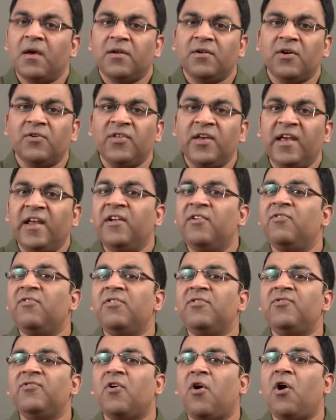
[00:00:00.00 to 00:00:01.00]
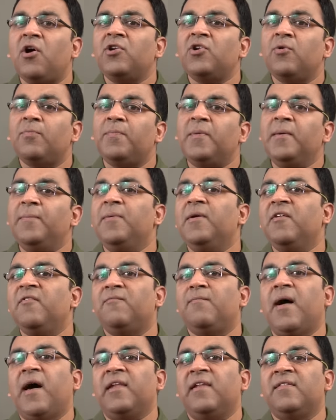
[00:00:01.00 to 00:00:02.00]
Now, the interest on your
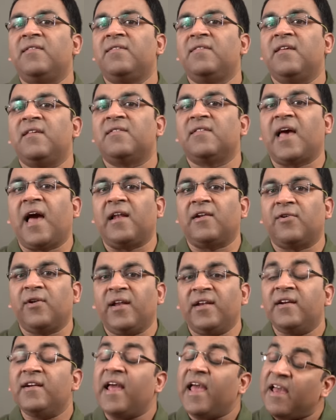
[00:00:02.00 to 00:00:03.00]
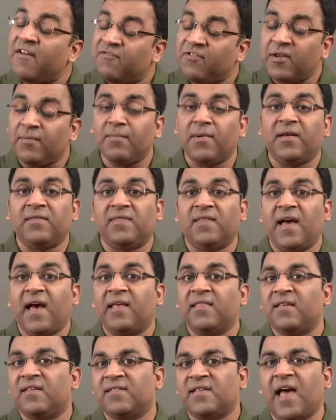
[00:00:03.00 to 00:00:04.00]
PPF balance is calculated every month,
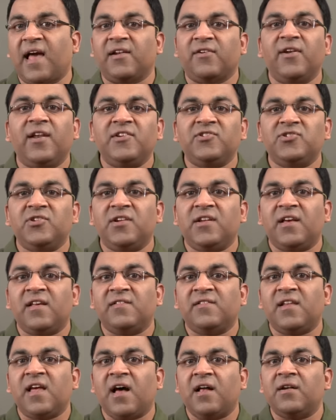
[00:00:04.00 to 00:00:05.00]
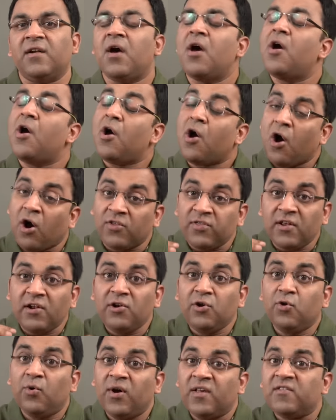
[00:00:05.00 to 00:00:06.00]
and this calculation is done on the
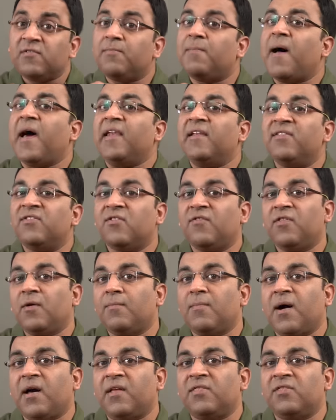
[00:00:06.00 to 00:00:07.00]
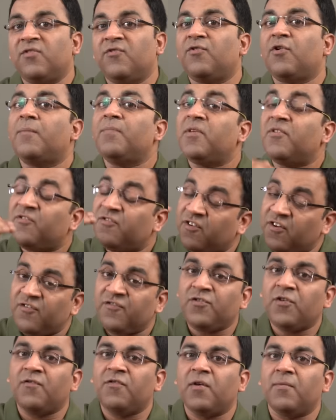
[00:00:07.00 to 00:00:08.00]
lowest balance of the month from the
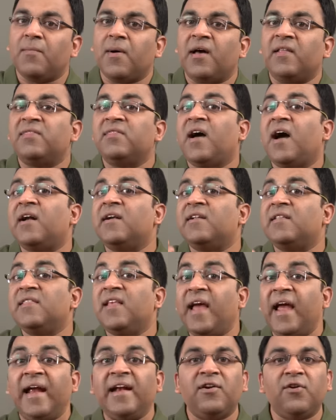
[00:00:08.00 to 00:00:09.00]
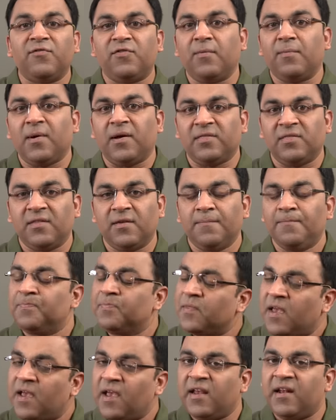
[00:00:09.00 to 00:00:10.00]
5th of the month until the end of the month.
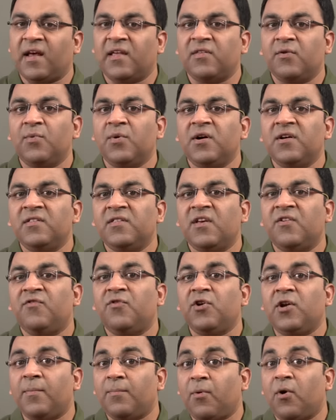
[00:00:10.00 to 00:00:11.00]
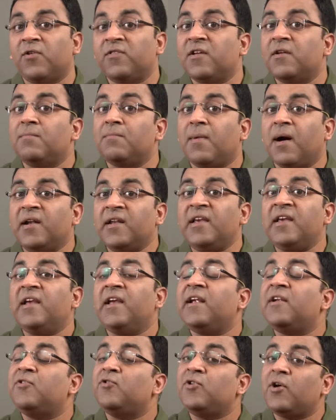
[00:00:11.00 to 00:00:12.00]
In other words, if you deposit
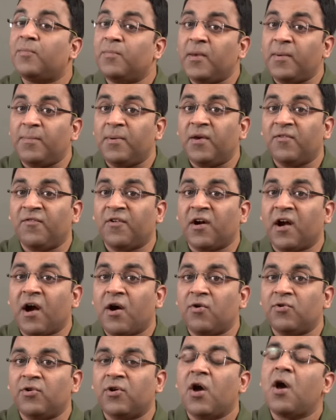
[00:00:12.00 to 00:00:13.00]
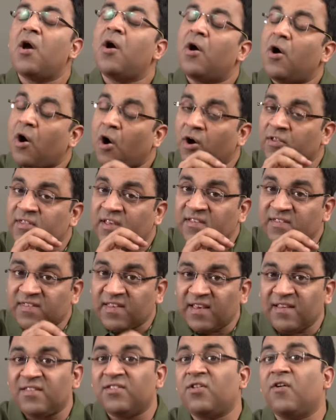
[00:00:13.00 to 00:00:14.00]
money into your PPF account on the
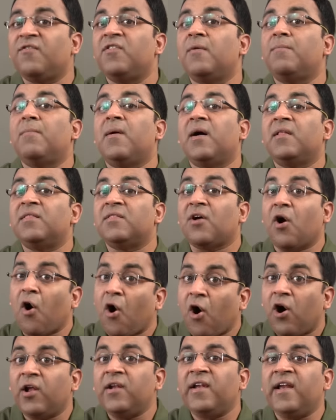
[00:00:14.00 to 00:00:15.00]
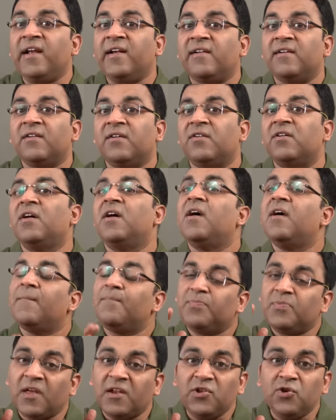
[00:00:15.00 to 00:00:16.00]
6th of the month or later,
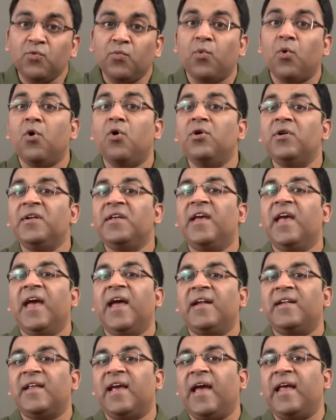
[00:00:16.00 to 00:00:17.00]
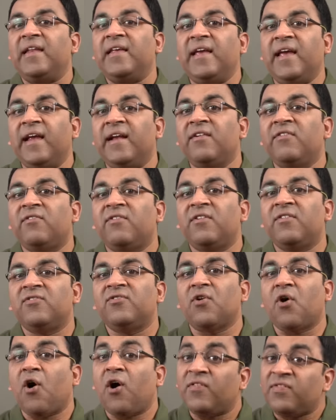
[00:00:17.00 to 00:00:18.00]
then you won't get any
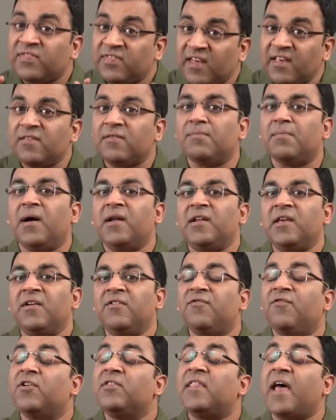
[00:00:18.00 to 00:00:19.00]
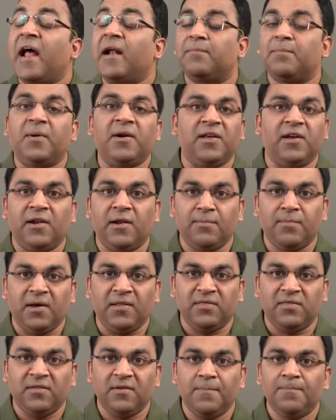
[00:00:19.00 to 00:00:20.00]
interest on this money for that particular
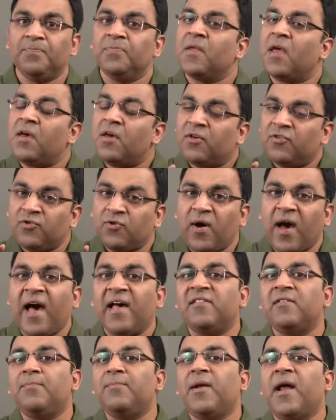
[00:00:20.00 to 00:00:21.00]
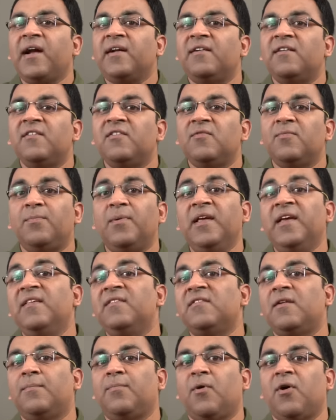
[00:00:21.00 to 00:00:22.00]
month. So as a practice,
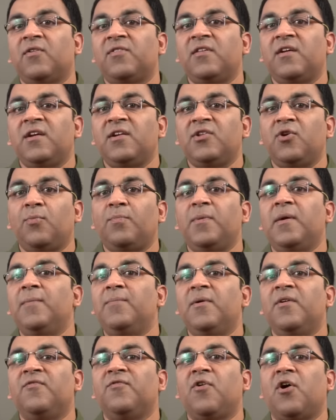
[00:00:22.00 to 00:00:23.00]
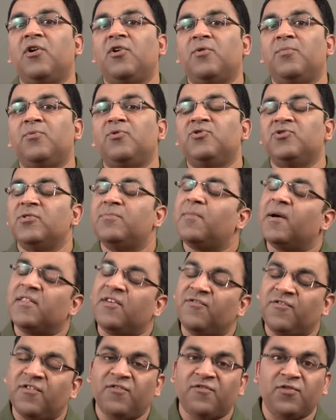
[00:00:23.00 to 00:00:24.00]
please deposit your PPF contribution by
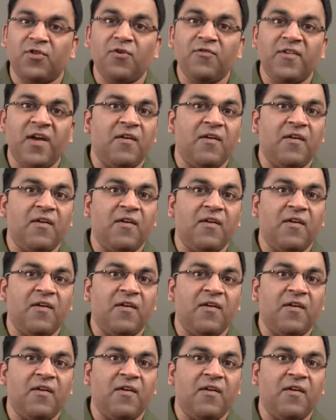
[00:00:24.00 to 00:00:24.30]
the 5th of